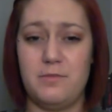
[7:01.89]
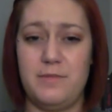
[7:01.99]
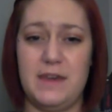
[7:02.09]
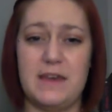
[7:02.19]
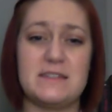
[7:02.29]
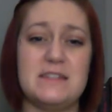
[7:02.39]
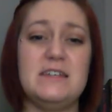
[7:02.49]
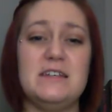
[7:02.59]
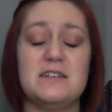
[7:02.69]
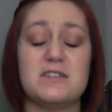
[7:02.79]
because
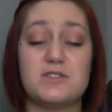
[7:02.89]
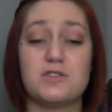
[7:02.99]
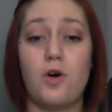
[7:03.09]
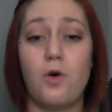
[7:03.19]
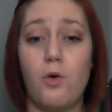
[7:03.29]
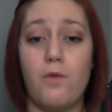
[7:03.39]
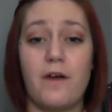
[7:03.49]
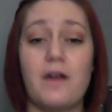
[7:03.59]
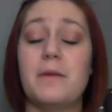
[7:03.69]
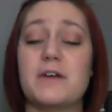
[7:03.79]
he so
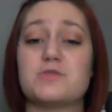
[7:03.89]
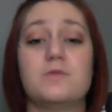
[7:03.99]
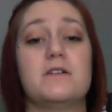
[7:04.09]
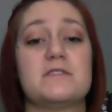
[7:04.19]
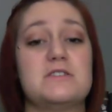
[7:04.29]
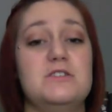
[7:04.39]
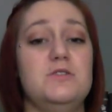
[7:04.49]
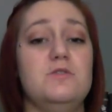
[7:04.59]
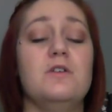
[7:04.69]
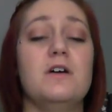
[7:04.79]
very much wants
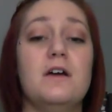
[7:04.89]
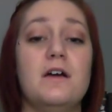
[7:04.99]
to